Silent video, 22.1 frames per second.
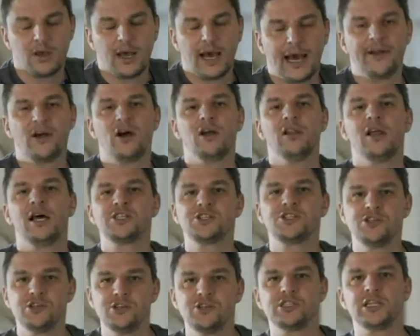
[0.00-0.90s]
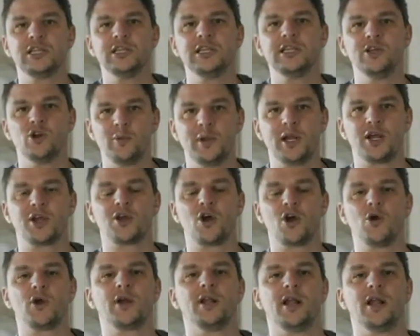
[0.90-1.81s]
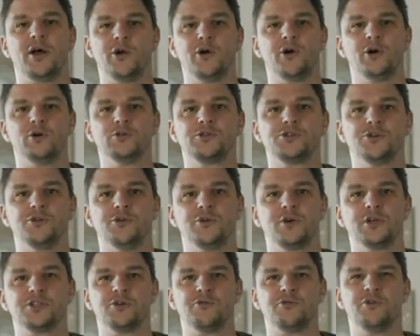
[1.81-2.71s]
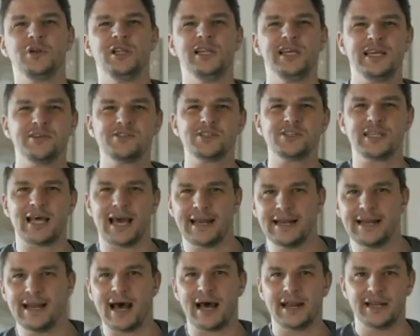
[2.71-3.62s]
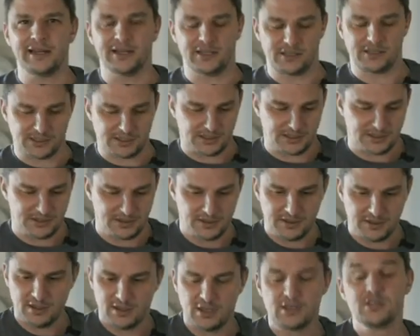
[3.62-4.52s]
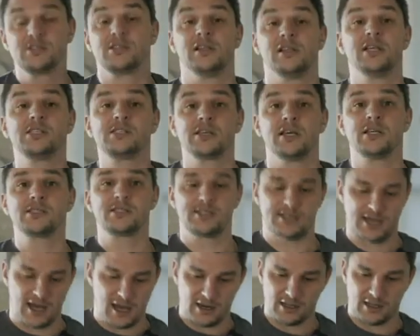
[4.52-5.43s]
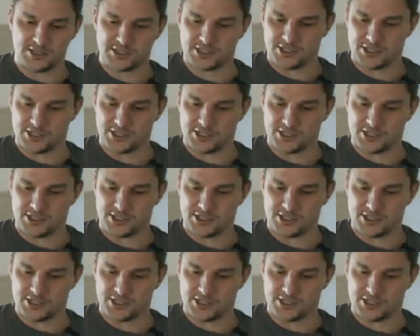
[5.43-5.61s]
and I like to use a little bit of coconut oil too, because it really gives it that nuttiness. So let's get started.